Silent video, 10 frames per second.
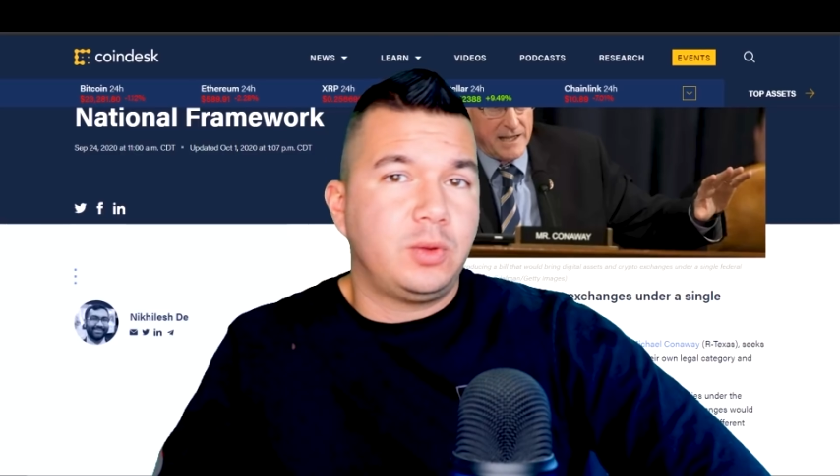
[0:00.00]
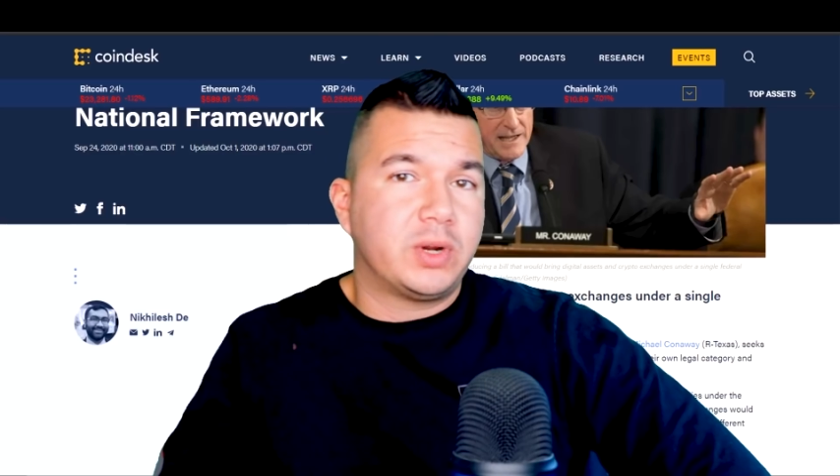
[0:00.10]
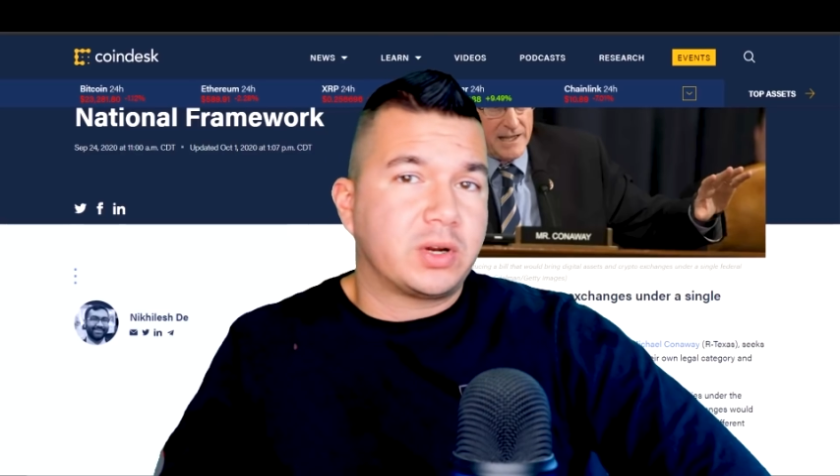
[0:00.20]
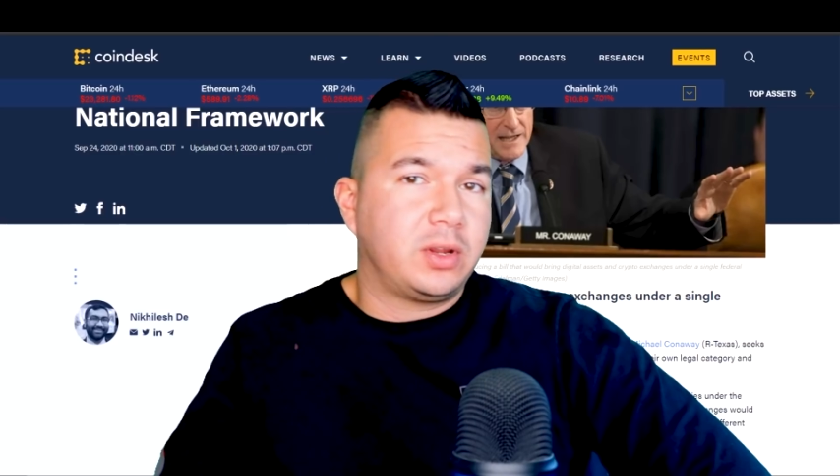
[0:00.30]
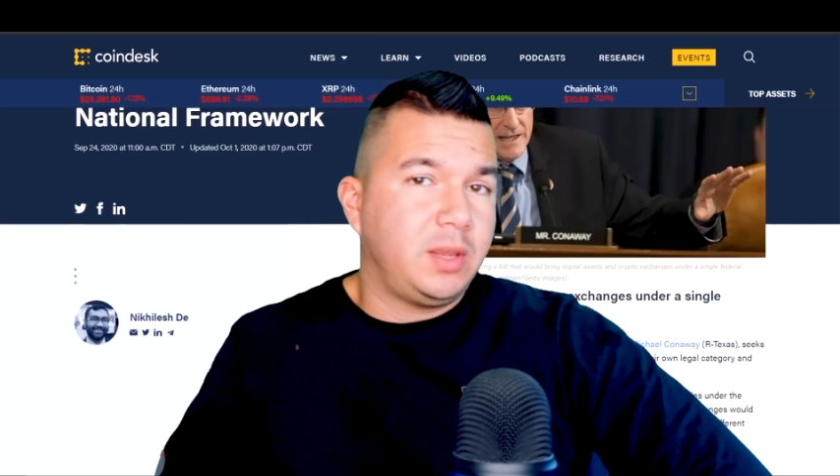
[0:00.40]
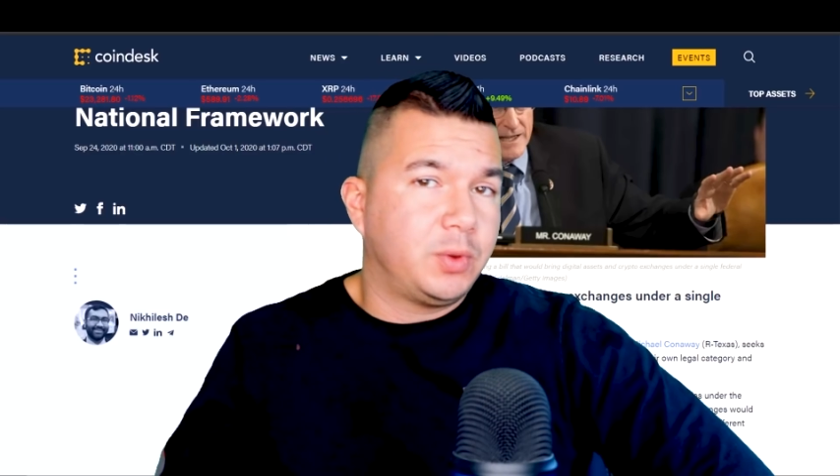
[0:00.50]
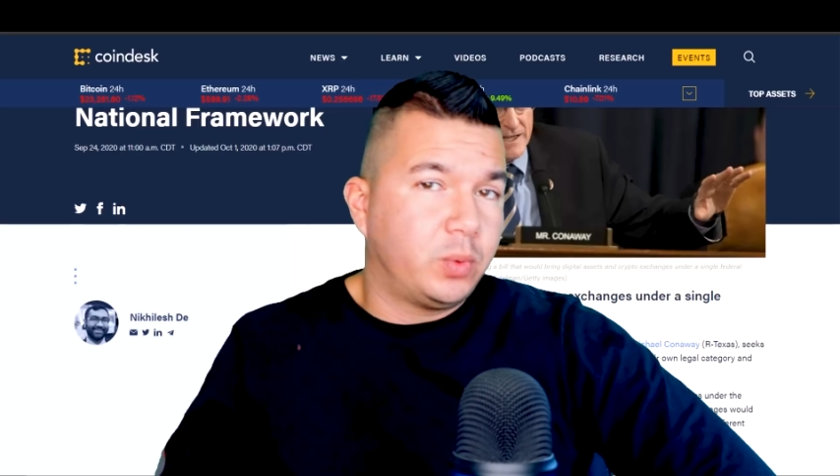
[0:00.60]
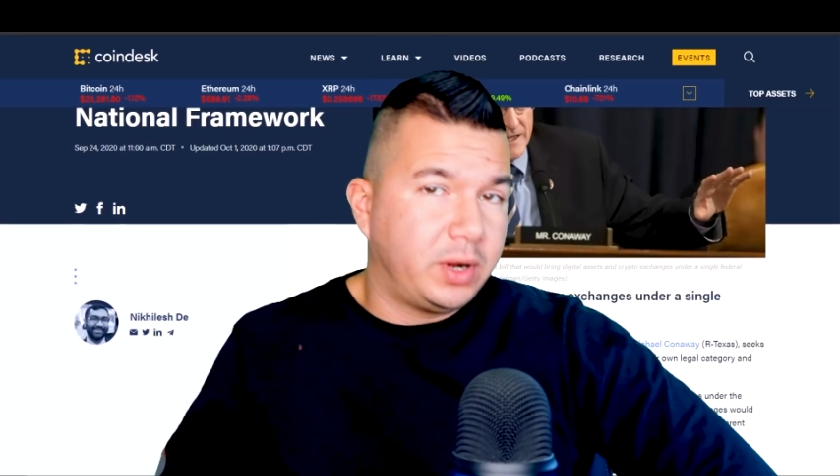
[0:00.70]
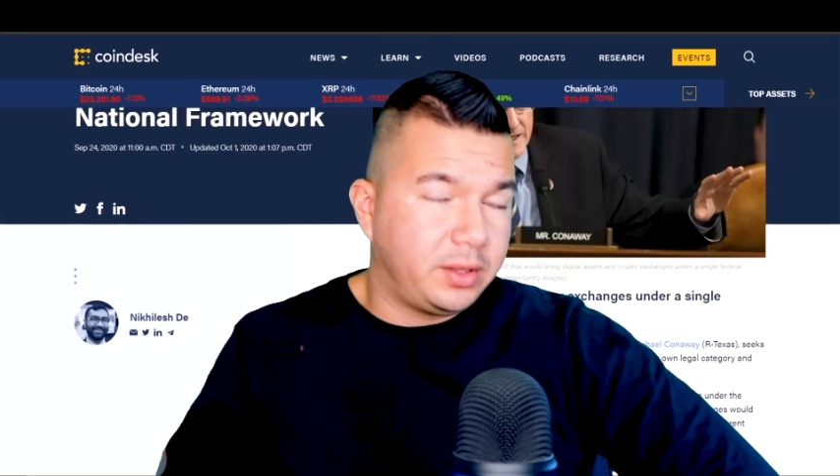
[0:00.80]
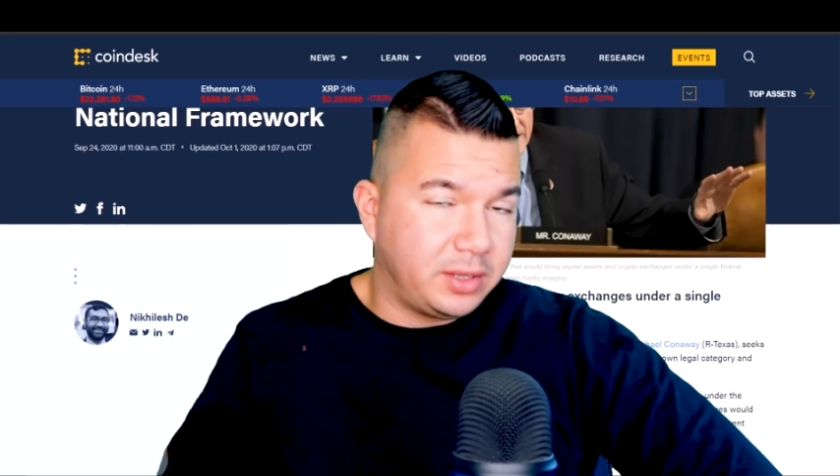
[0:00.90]
record keep the
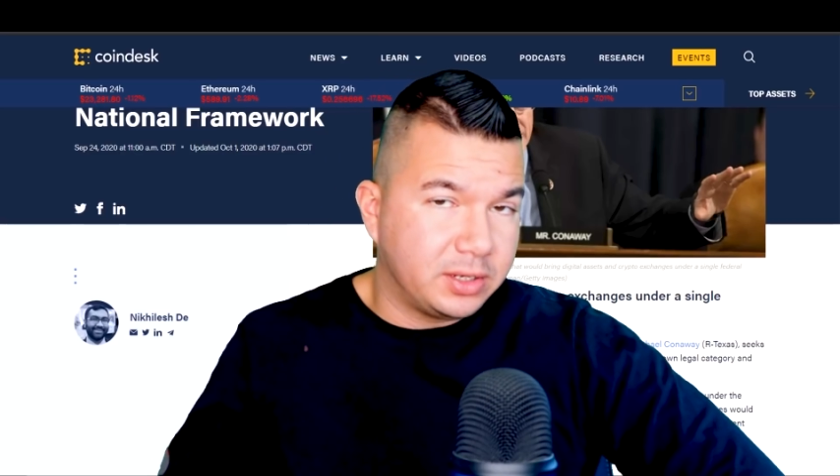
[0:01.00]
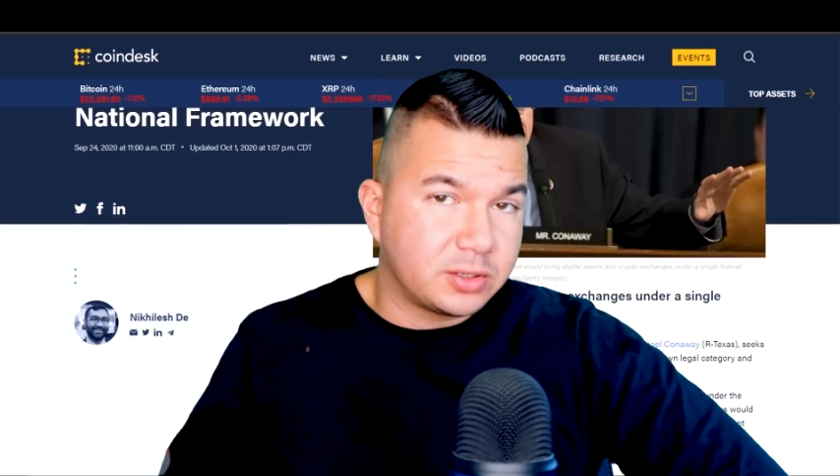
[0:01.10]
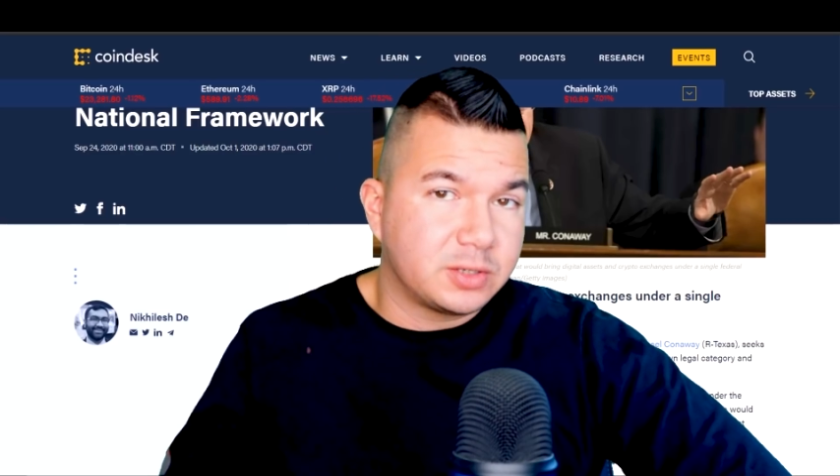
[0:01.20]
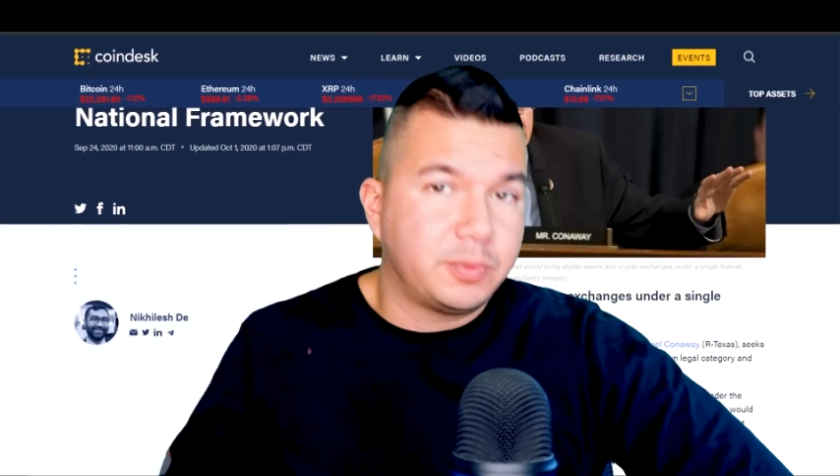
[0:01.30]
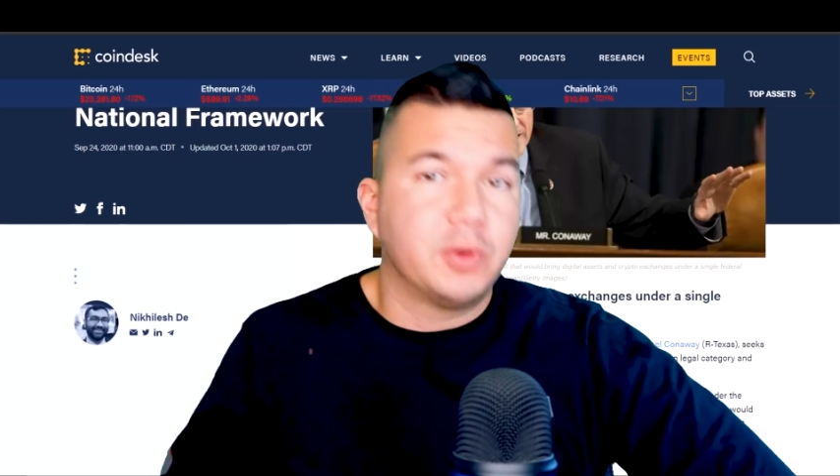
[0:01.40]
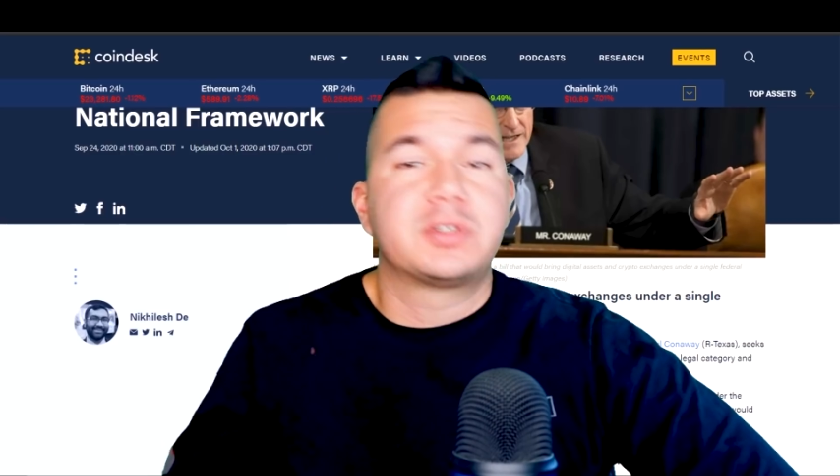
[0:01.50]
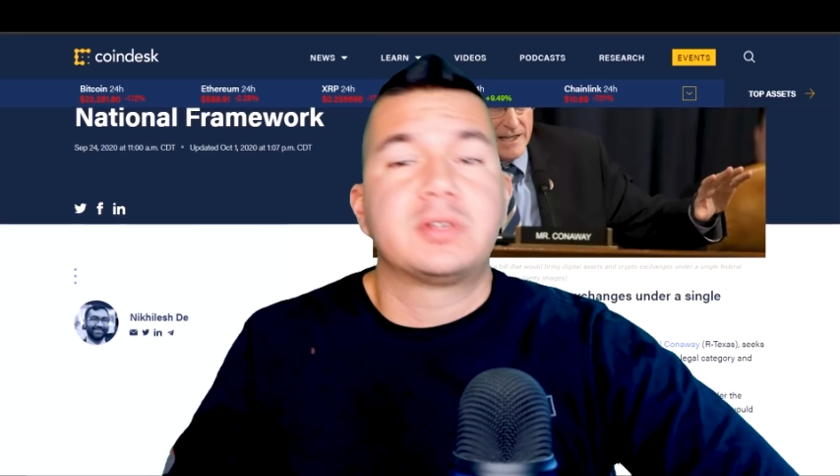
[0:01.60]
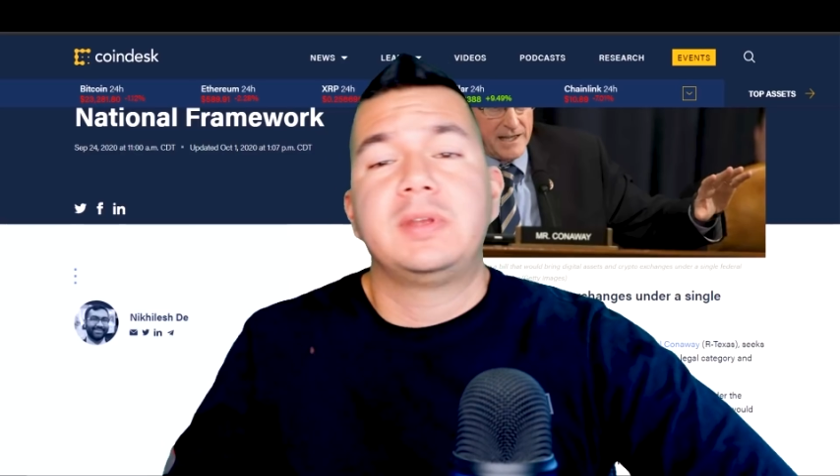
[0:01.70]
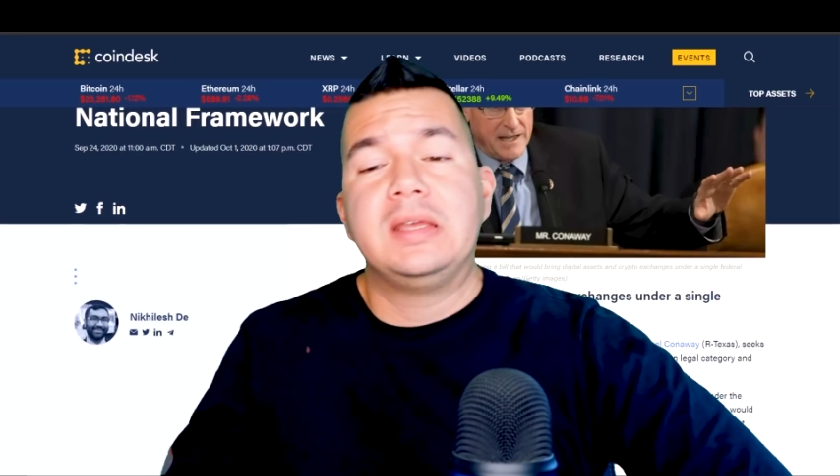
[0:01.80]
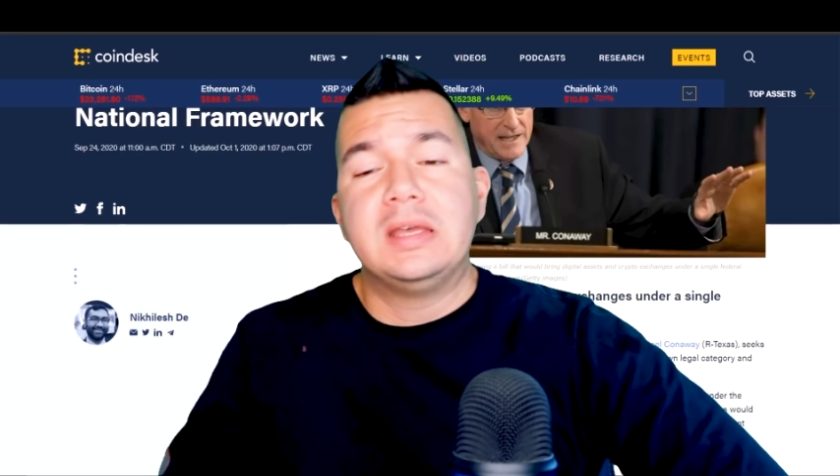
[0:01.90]
way things are supposed to
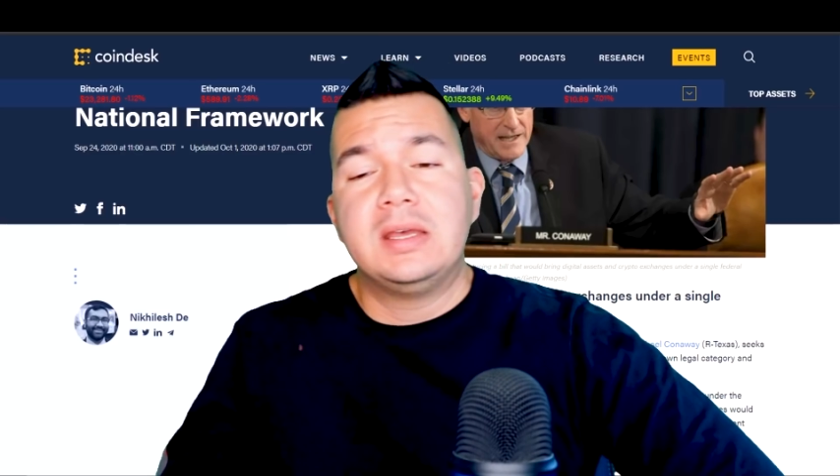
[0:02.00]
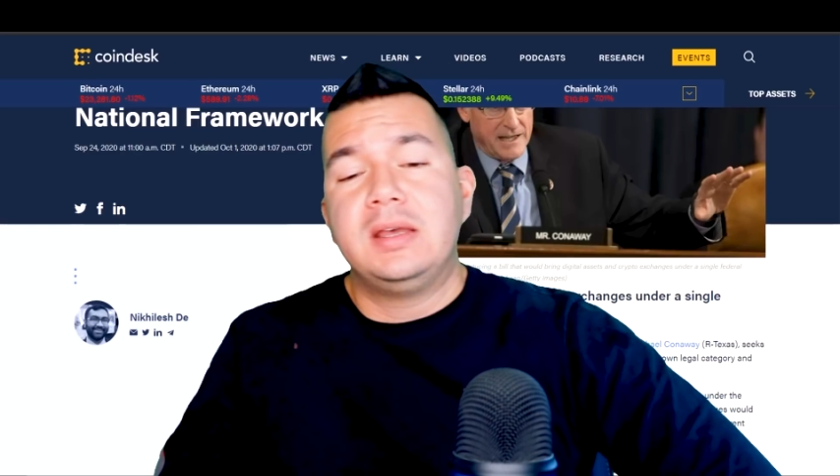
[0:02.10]
be,